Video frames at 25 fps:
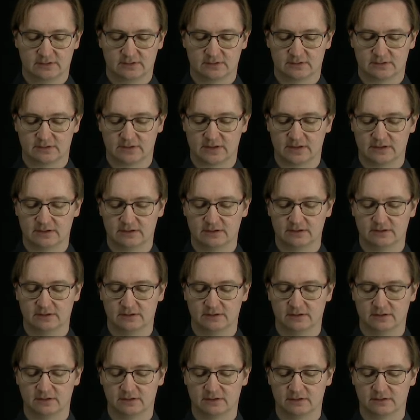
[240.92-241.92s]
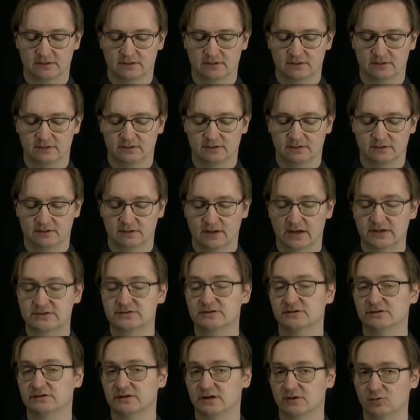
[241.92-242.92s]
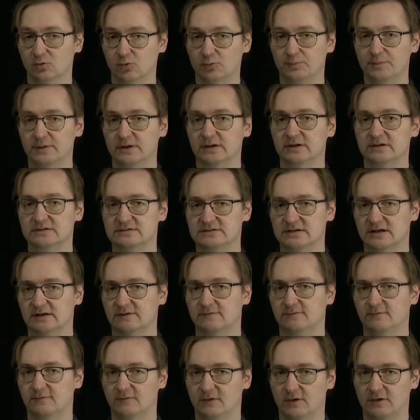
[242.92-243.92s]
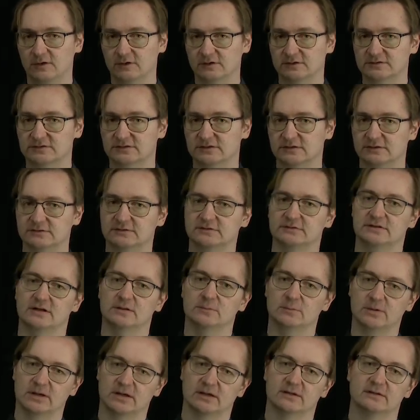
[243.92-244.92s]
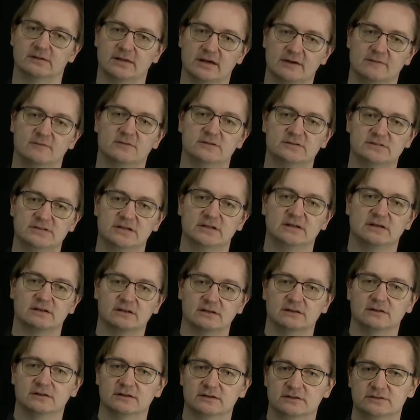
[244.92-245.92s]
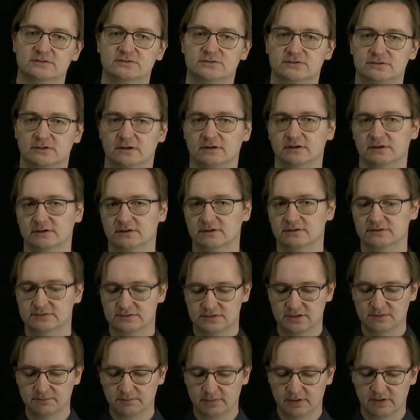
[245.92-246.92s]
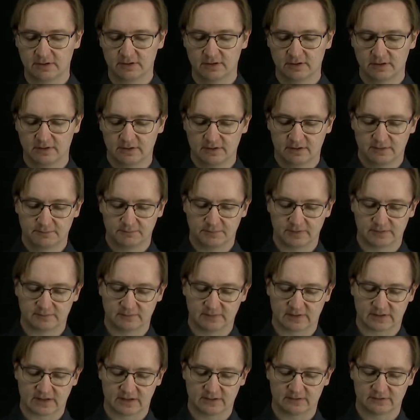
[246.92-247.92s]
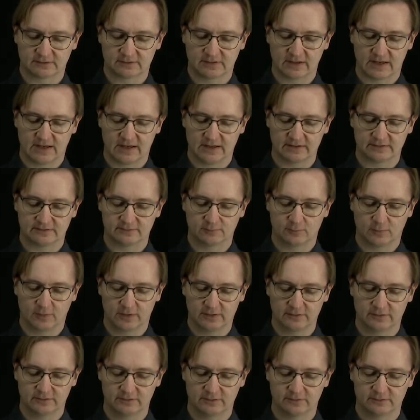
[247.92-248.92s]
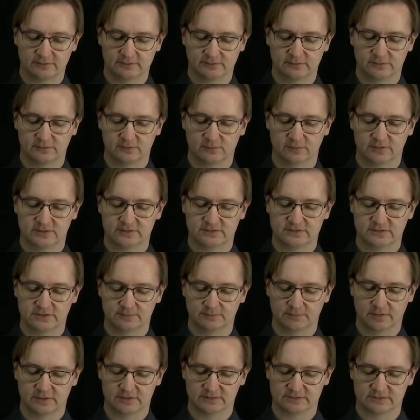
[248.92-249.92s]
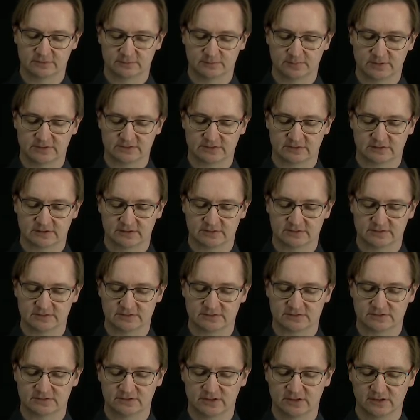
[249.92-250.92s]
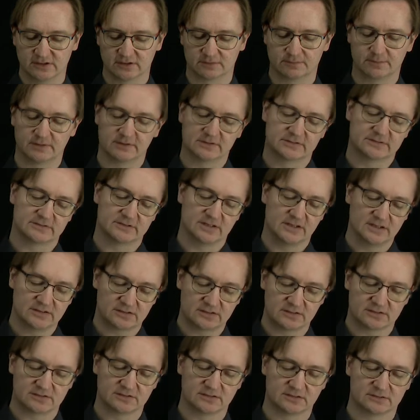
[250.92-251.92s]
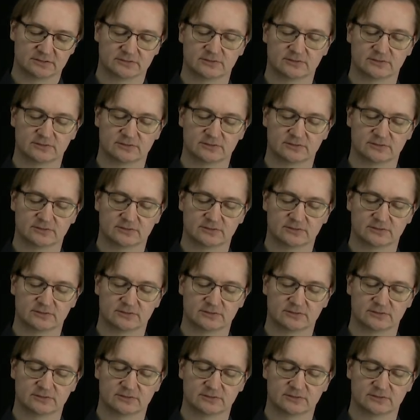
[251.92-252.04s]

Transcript: Then actually the looping itself works, because then we get every single symbol, but we cannot add one to a symbol. So basically it's a string plus integer.